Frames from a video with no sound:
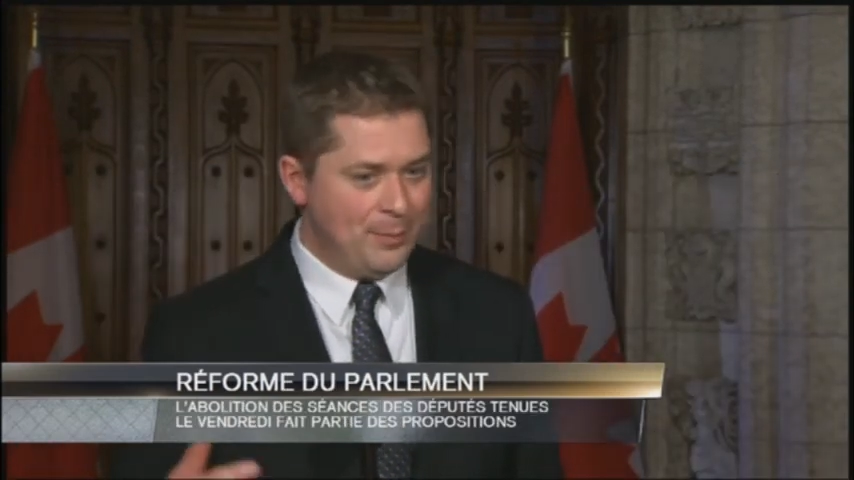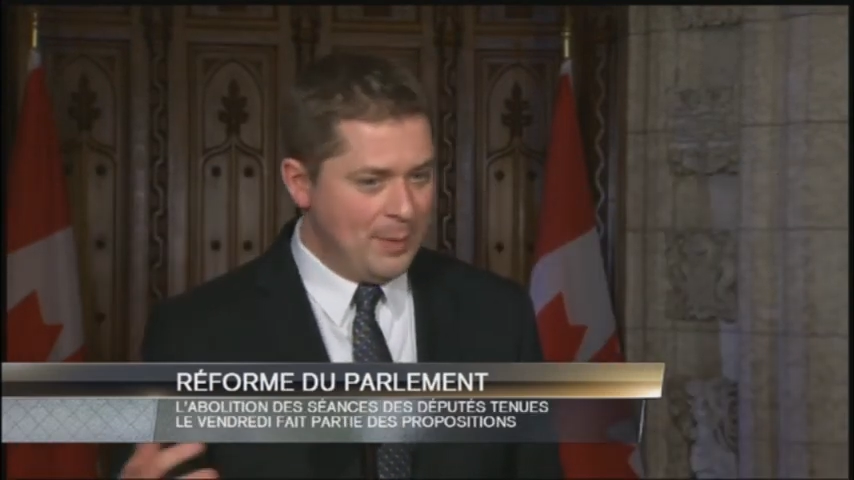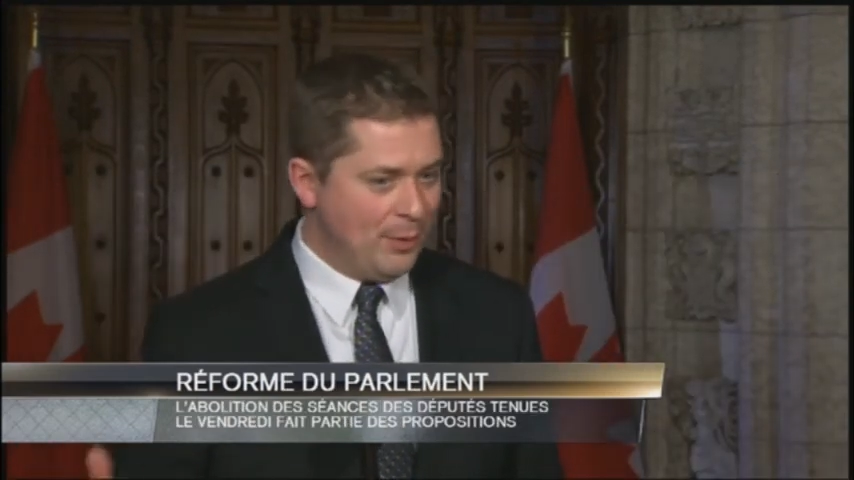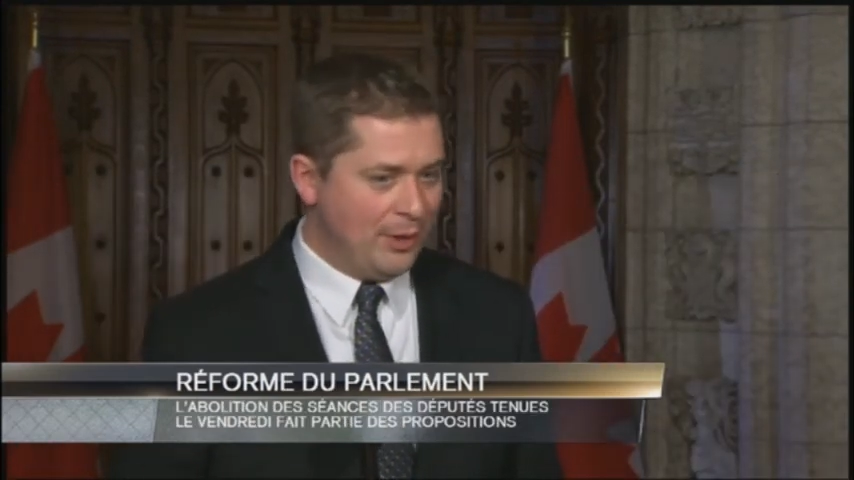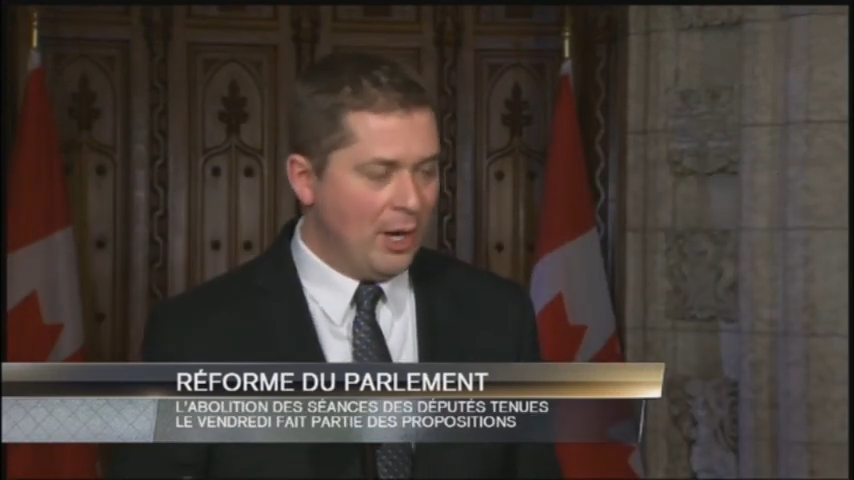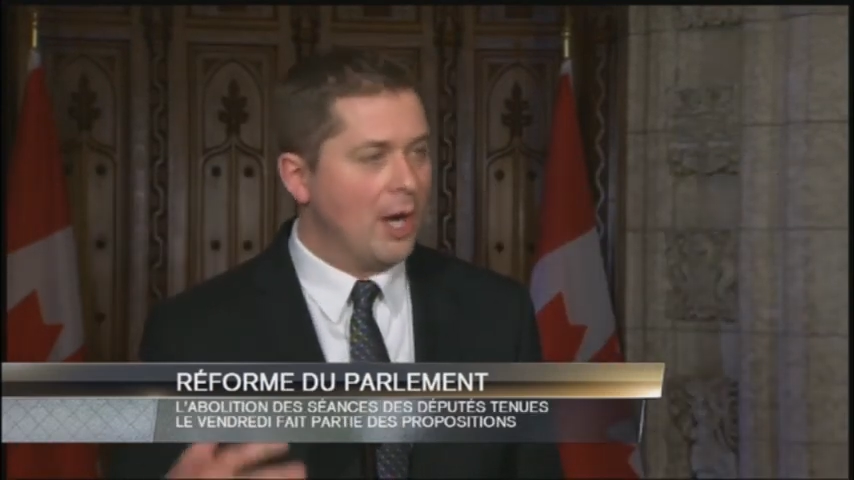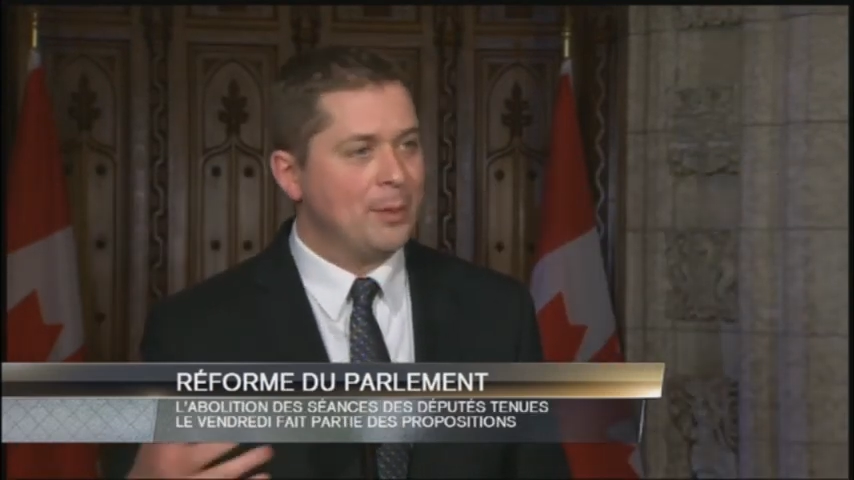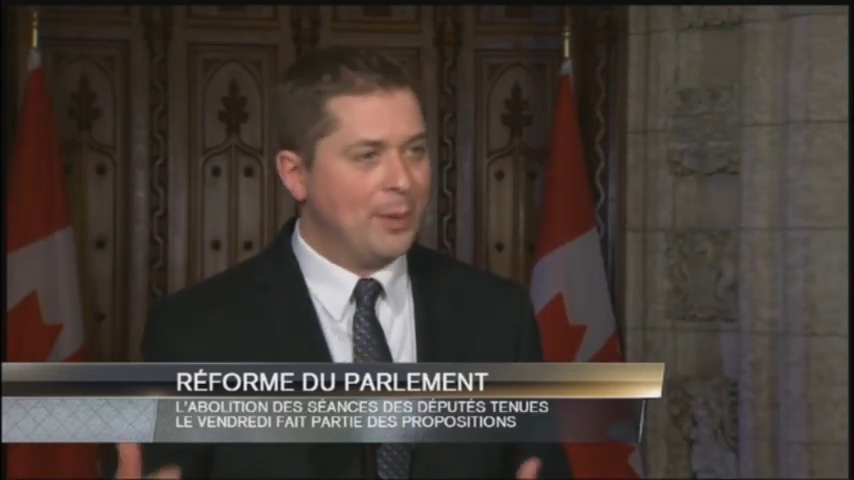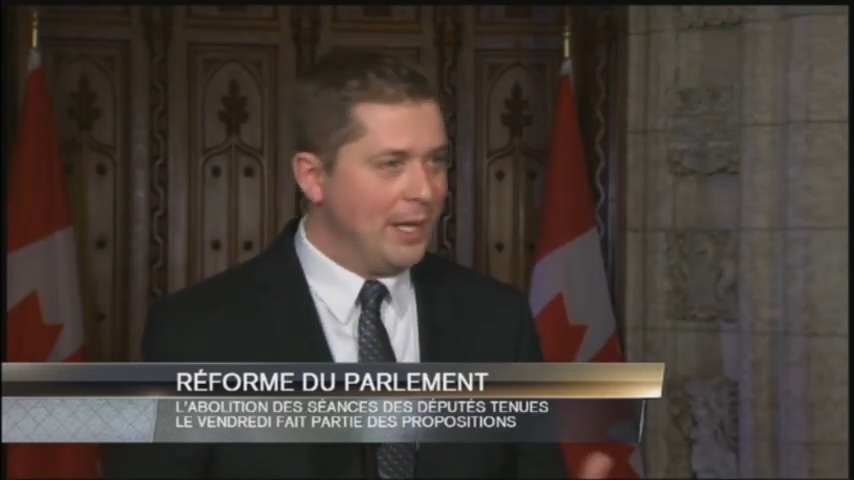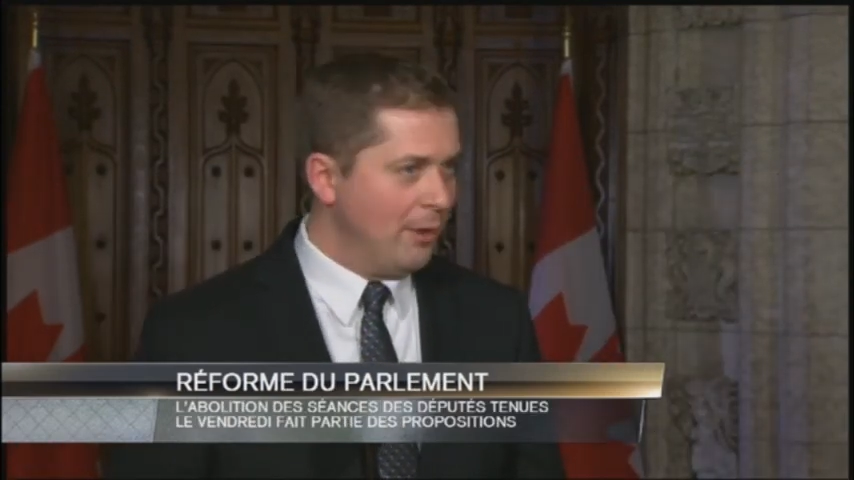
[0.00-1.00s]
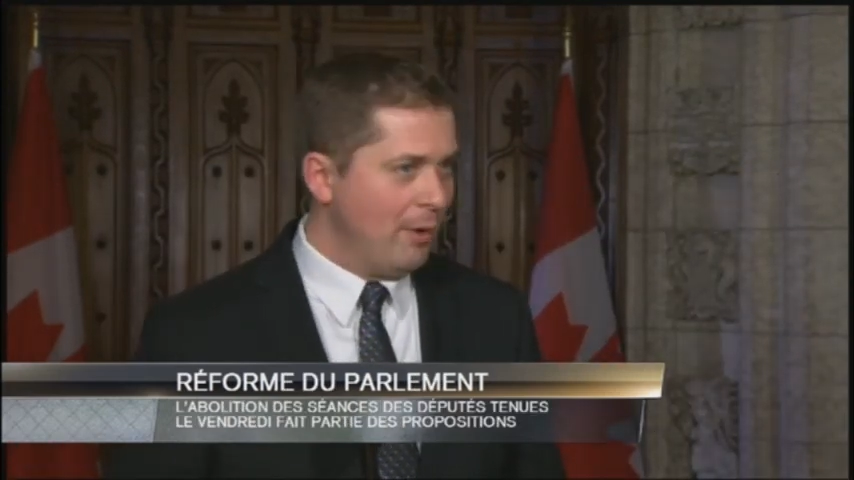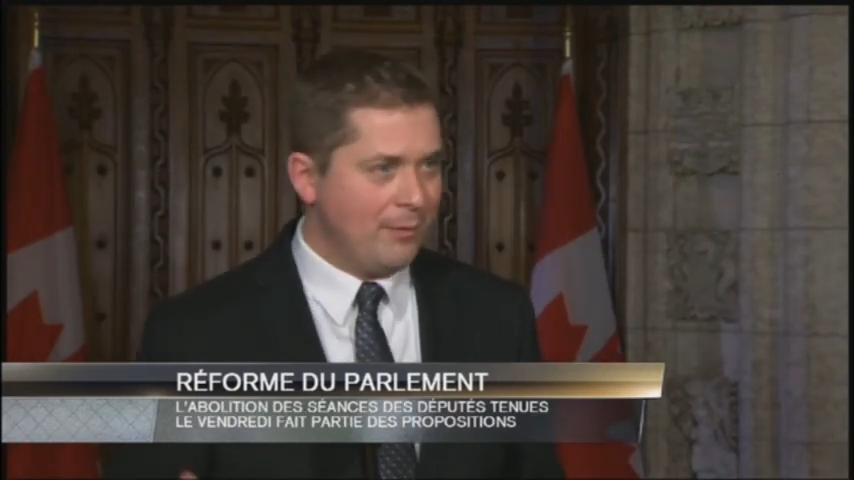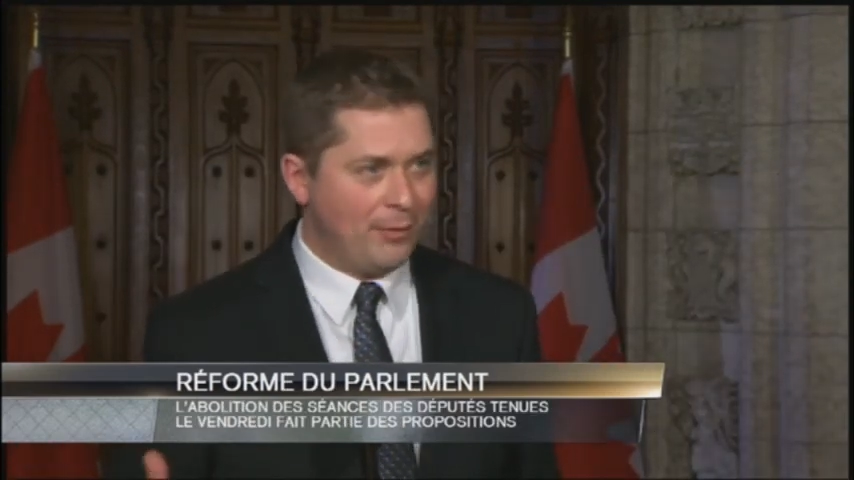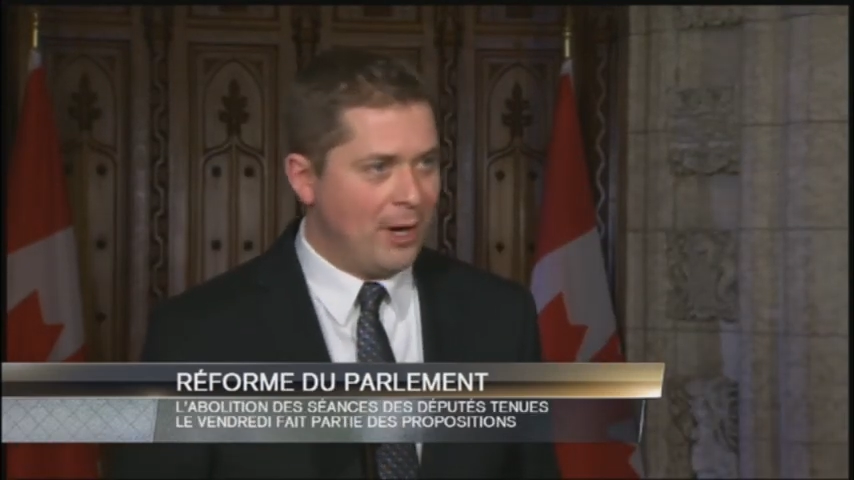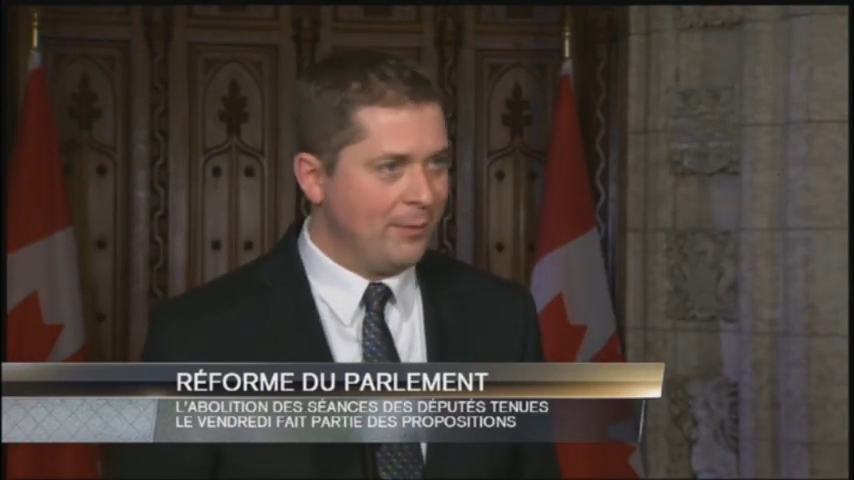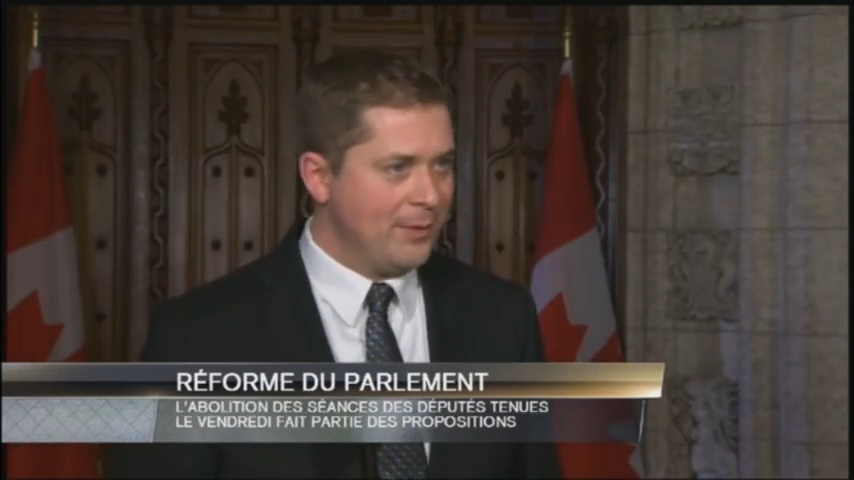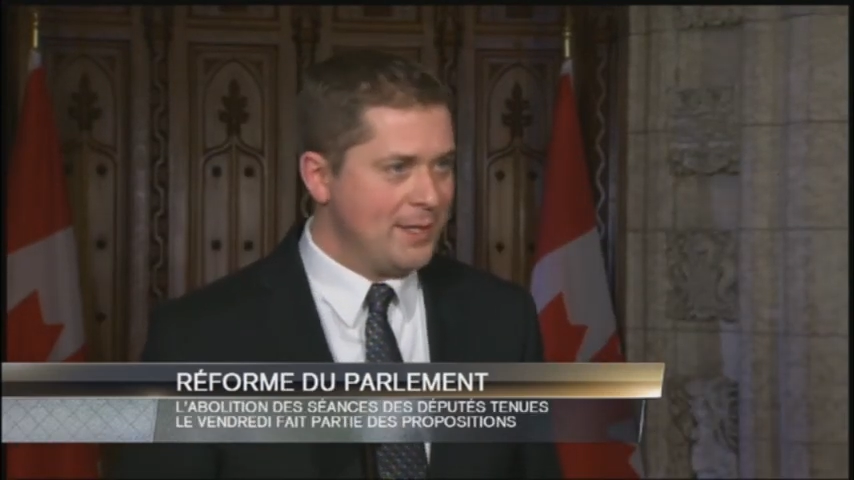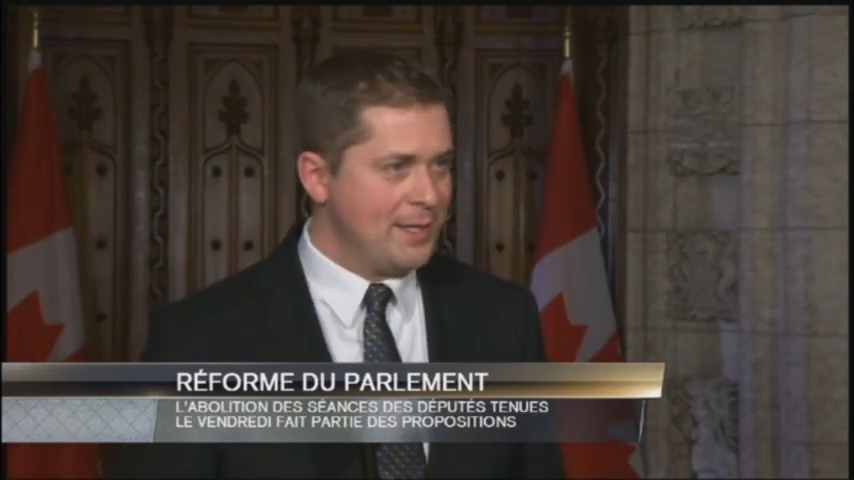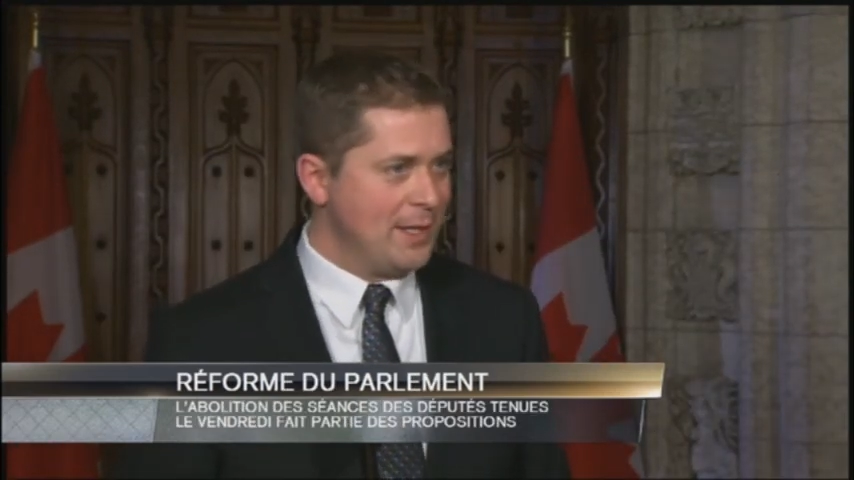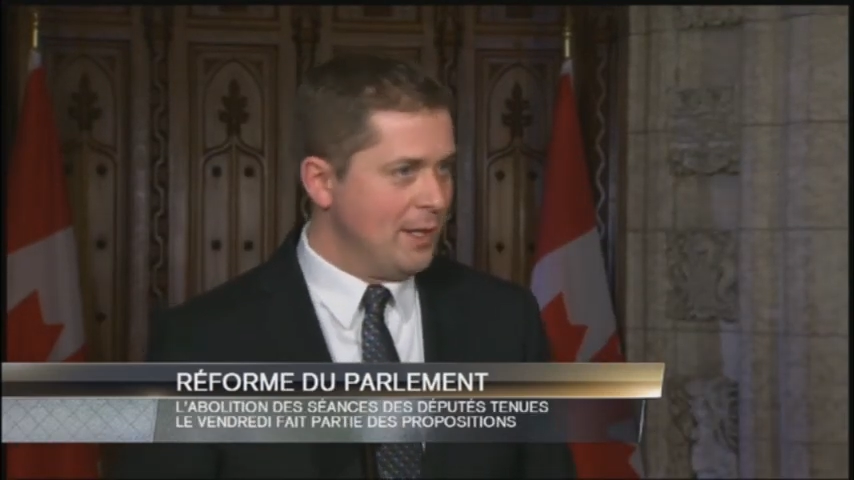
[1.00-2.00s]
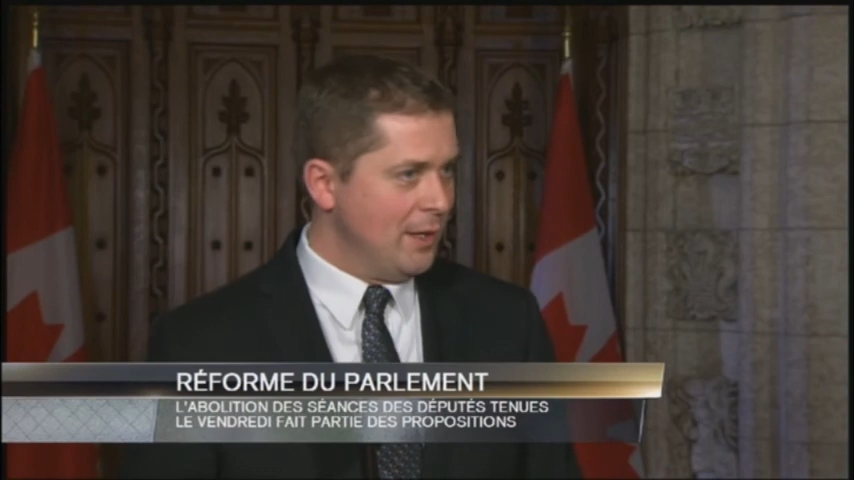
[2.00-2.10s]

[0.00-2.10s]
people that are contemplating a run for office